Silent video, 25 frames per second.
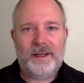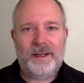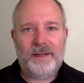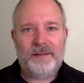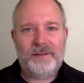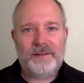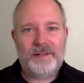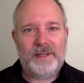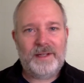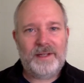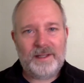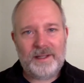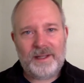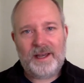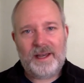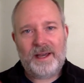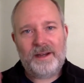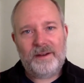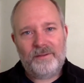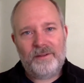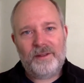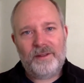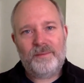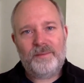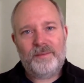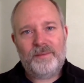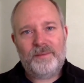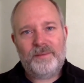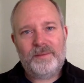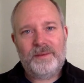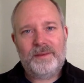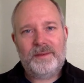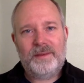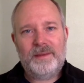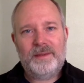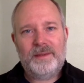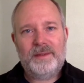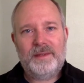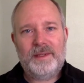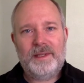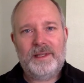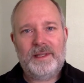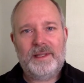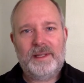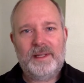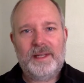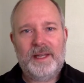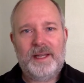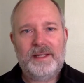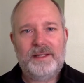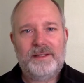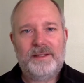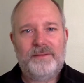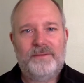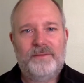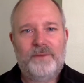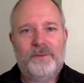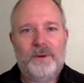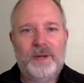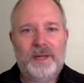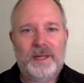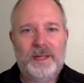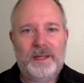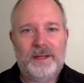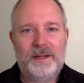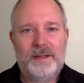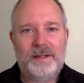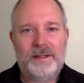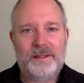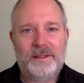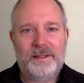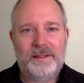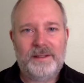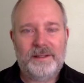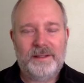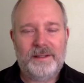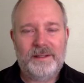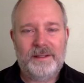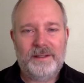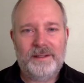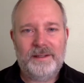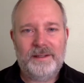And I've seen a lot of them in the last 40 years.